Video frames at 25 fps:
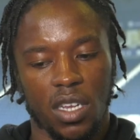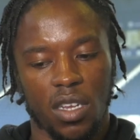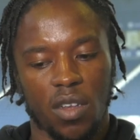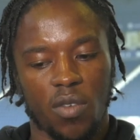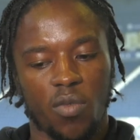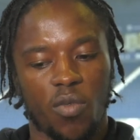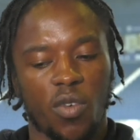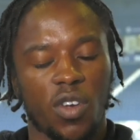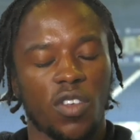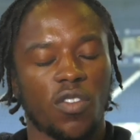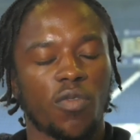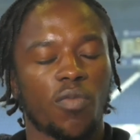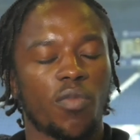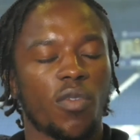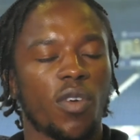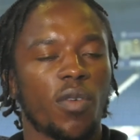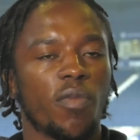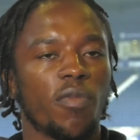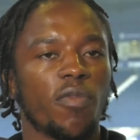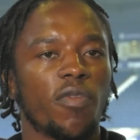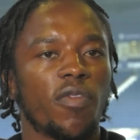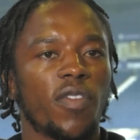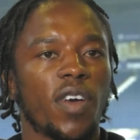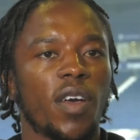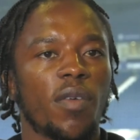the West
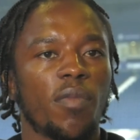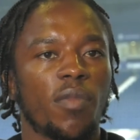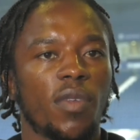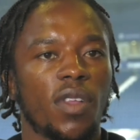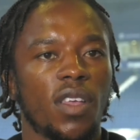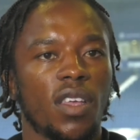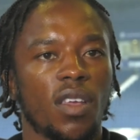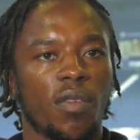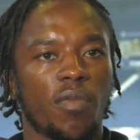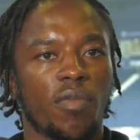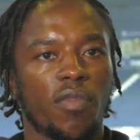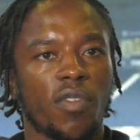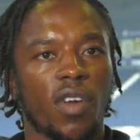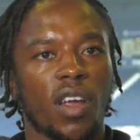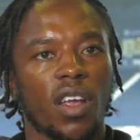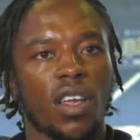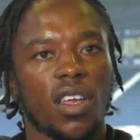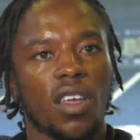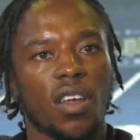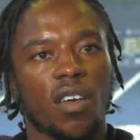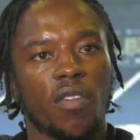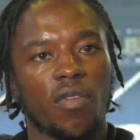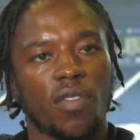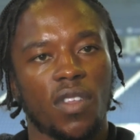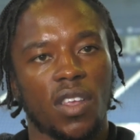Brom family and
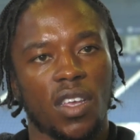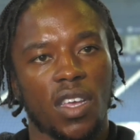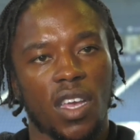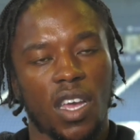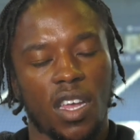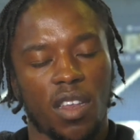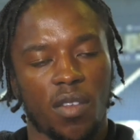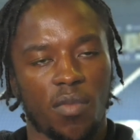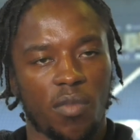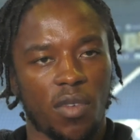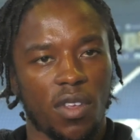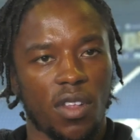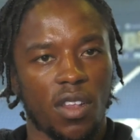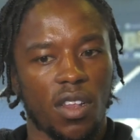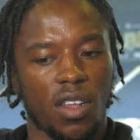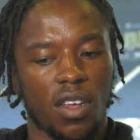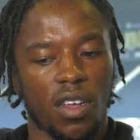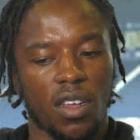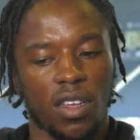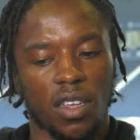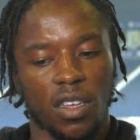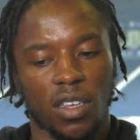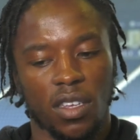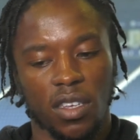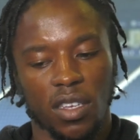bracket of the academy,
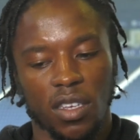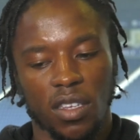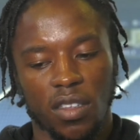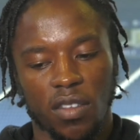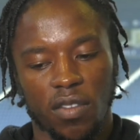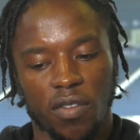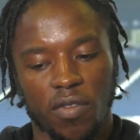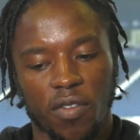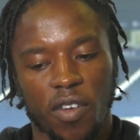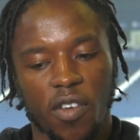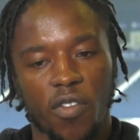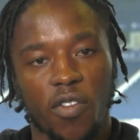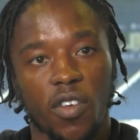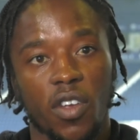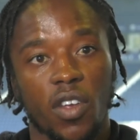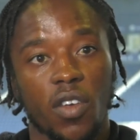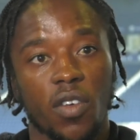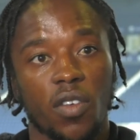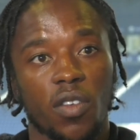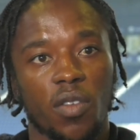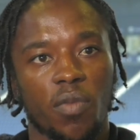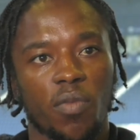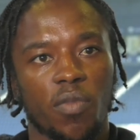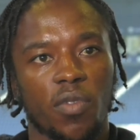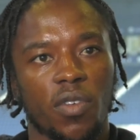it's very
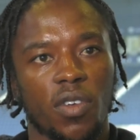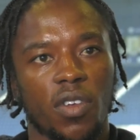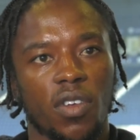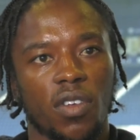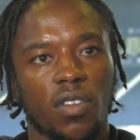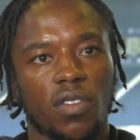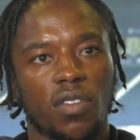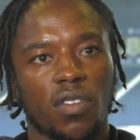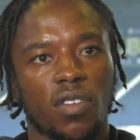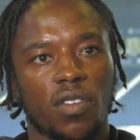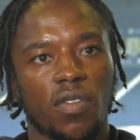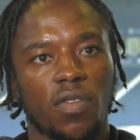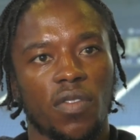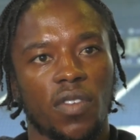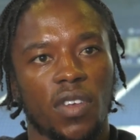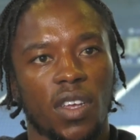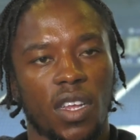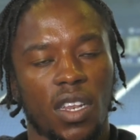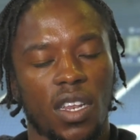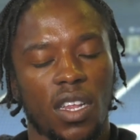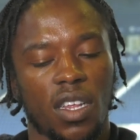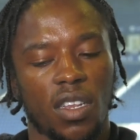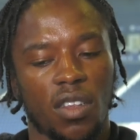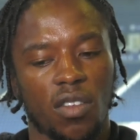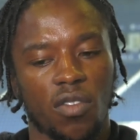good and productive,
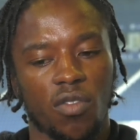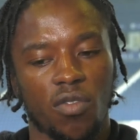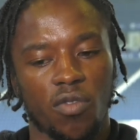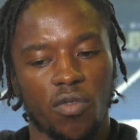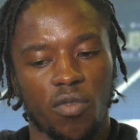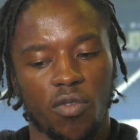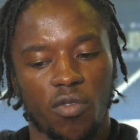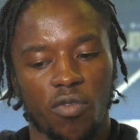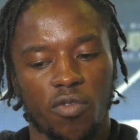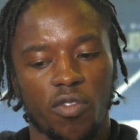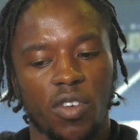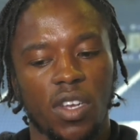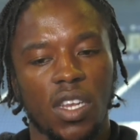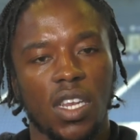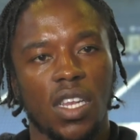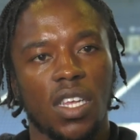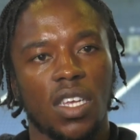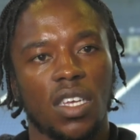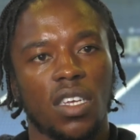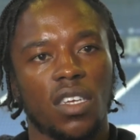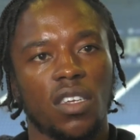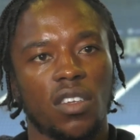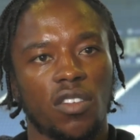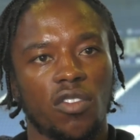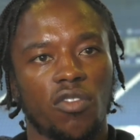and they do
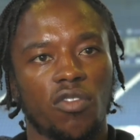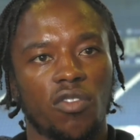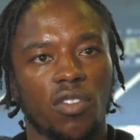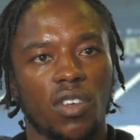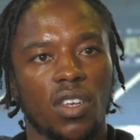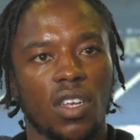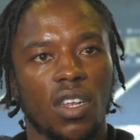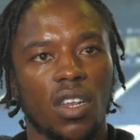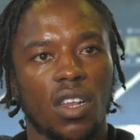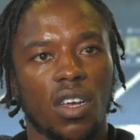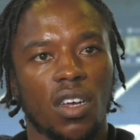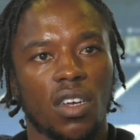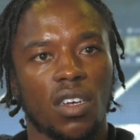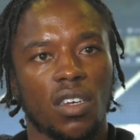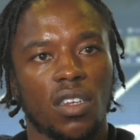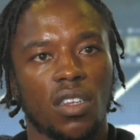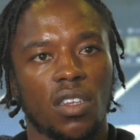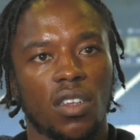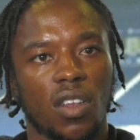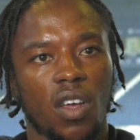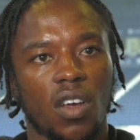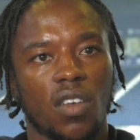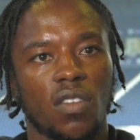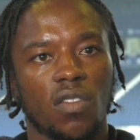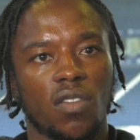really treat you like a
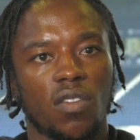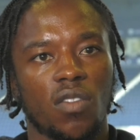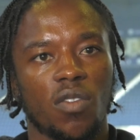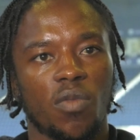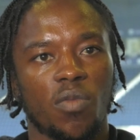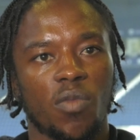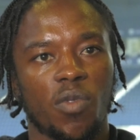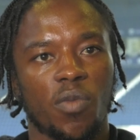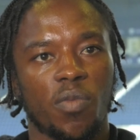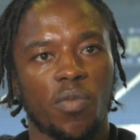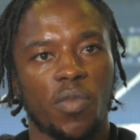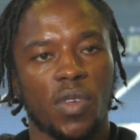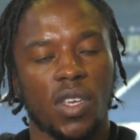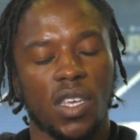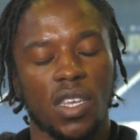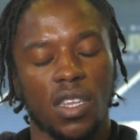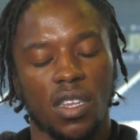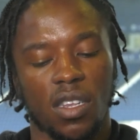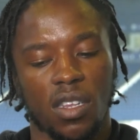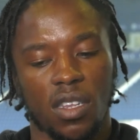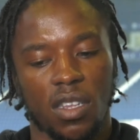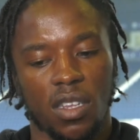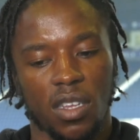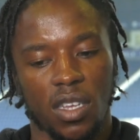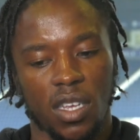nice human
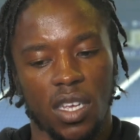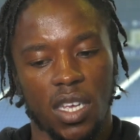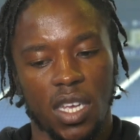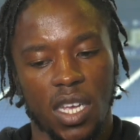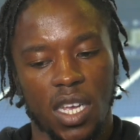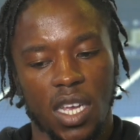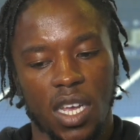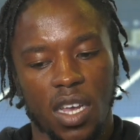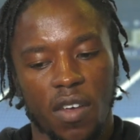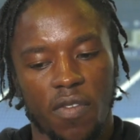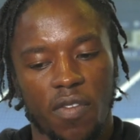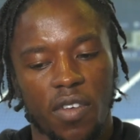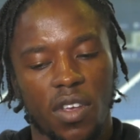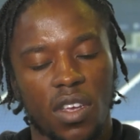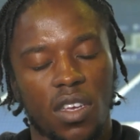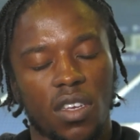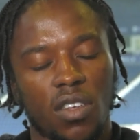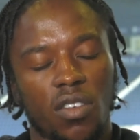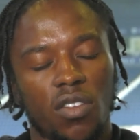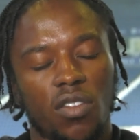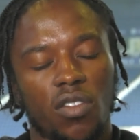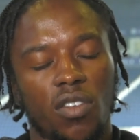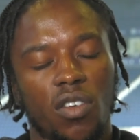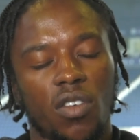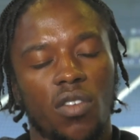being. And I think
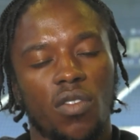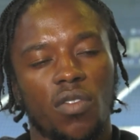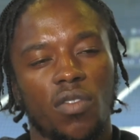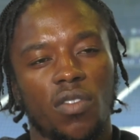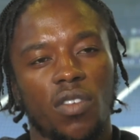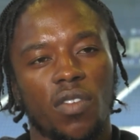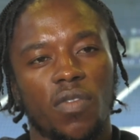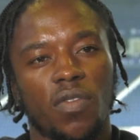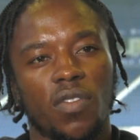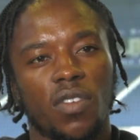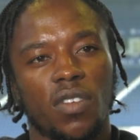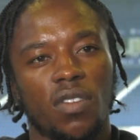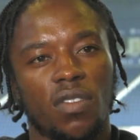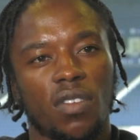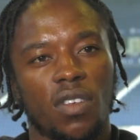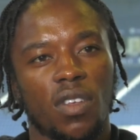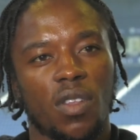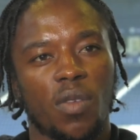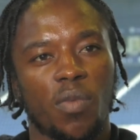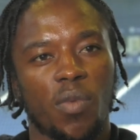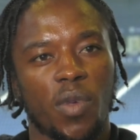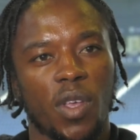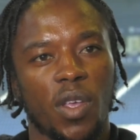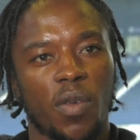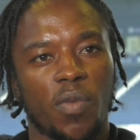it shows if you see
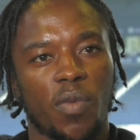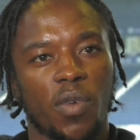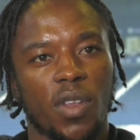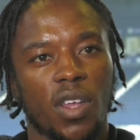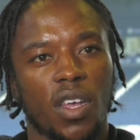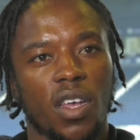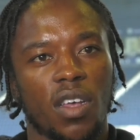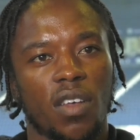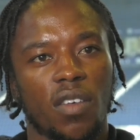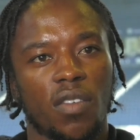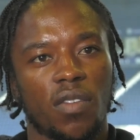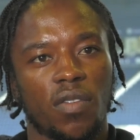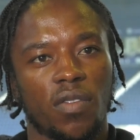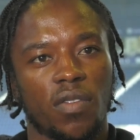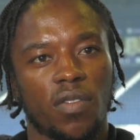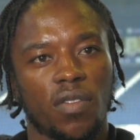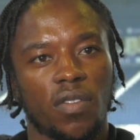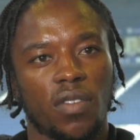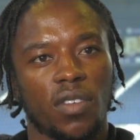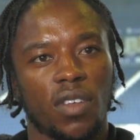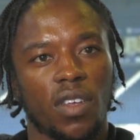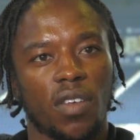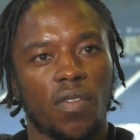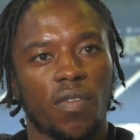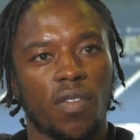the people that
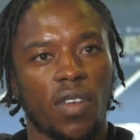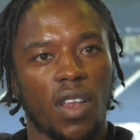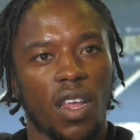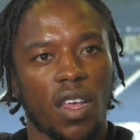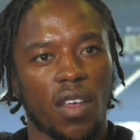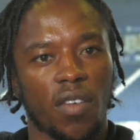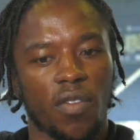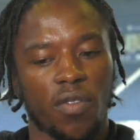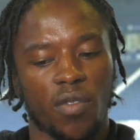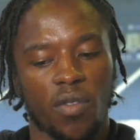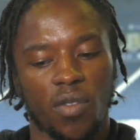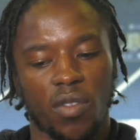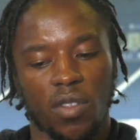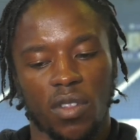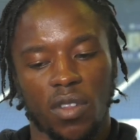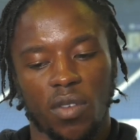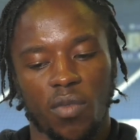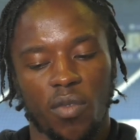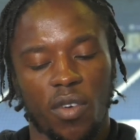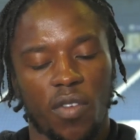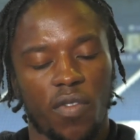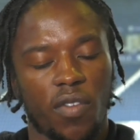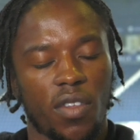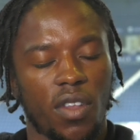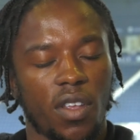have left,
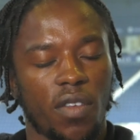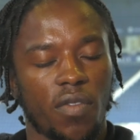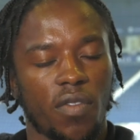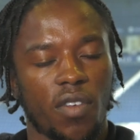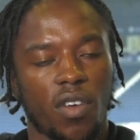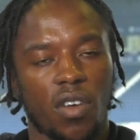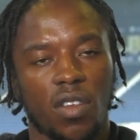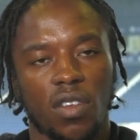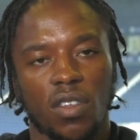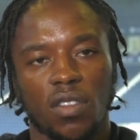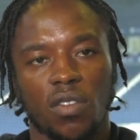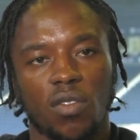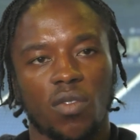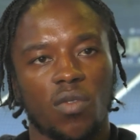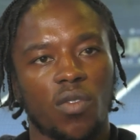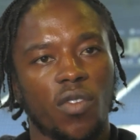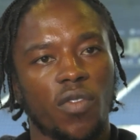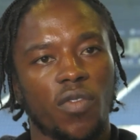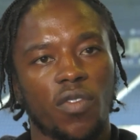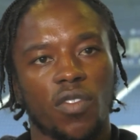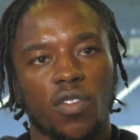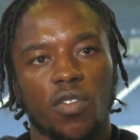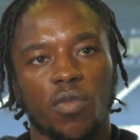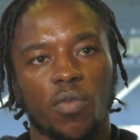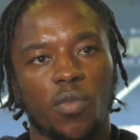whether they've gone into
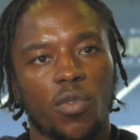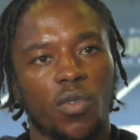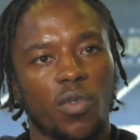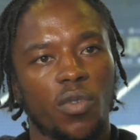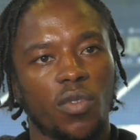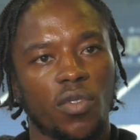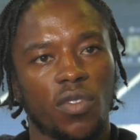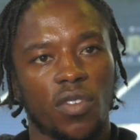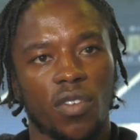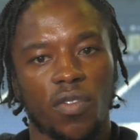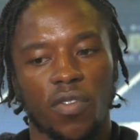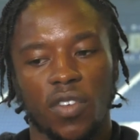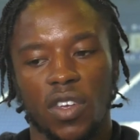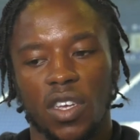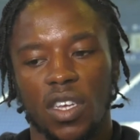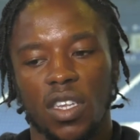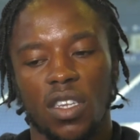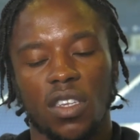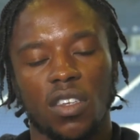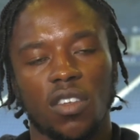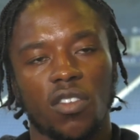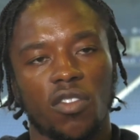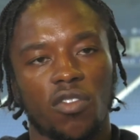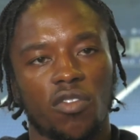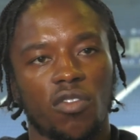other sports, other
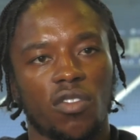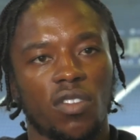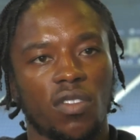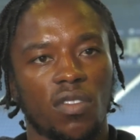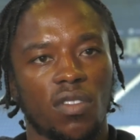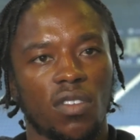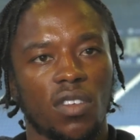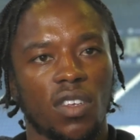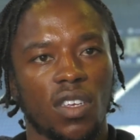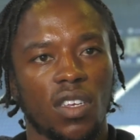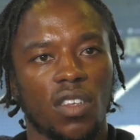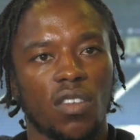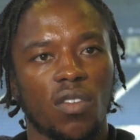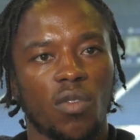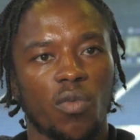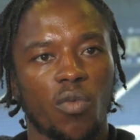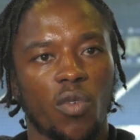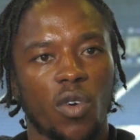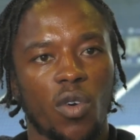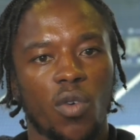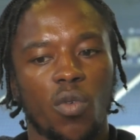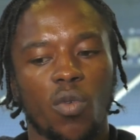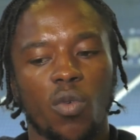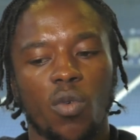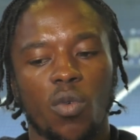industries,
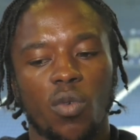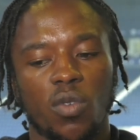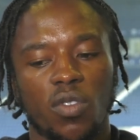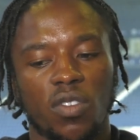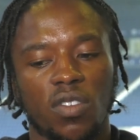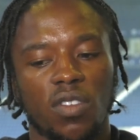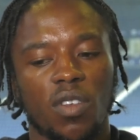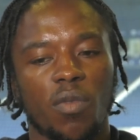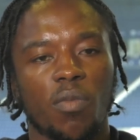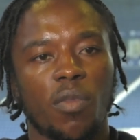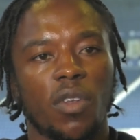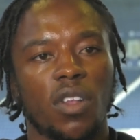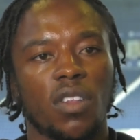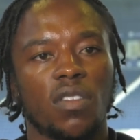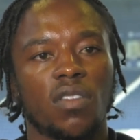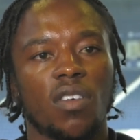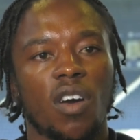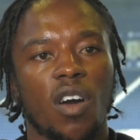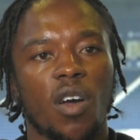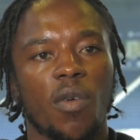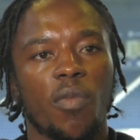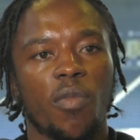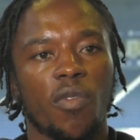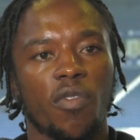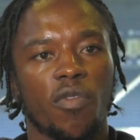we're all similar
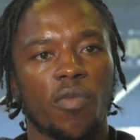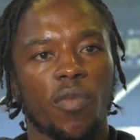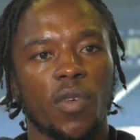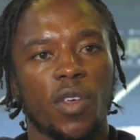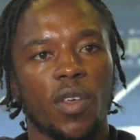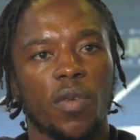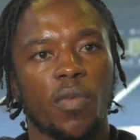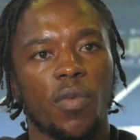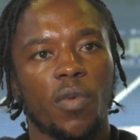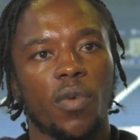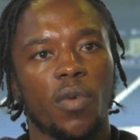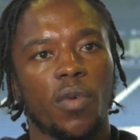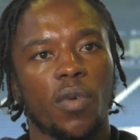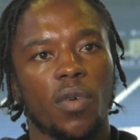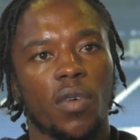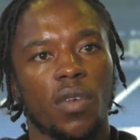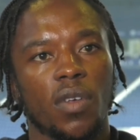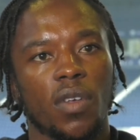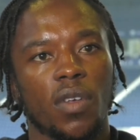type of people.